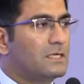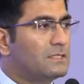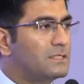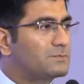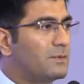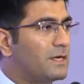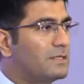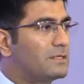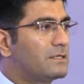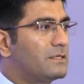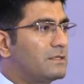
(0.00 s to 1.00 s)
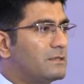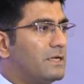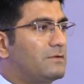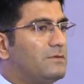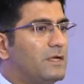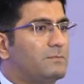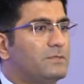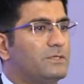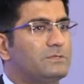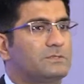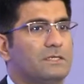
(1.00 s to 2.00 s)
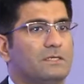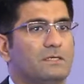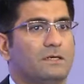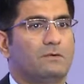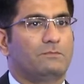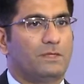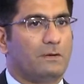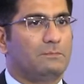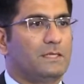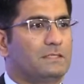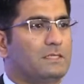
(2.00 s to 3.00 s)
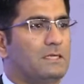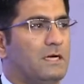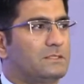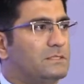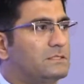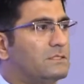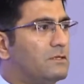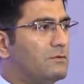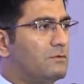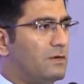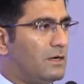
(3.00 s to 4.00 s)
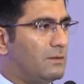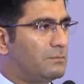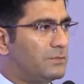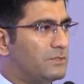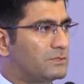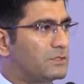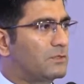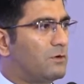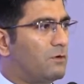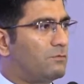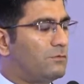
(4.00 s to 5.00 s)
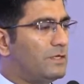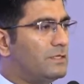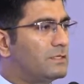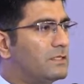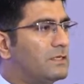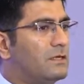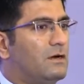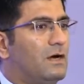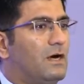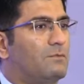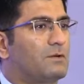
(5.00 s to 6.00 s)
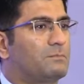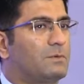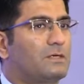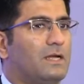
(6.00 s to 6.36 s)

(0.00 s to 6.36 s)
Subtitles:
Despite that we are being the largest producer of wheat, our per